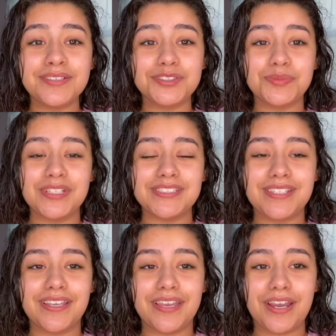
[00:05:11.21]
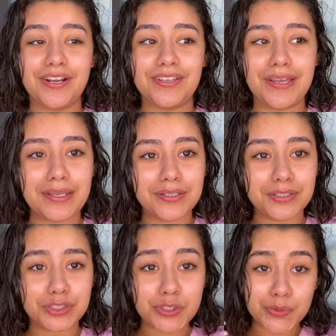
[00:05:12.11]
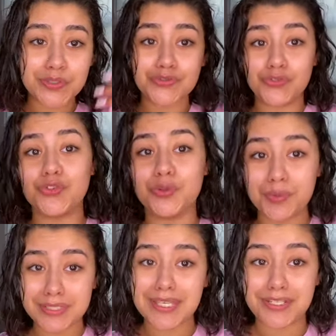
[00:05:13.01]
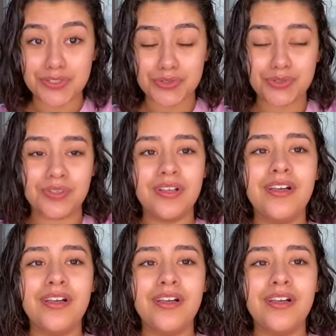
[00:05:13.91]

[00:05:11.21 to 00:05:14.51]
do my skincare like to its full potential.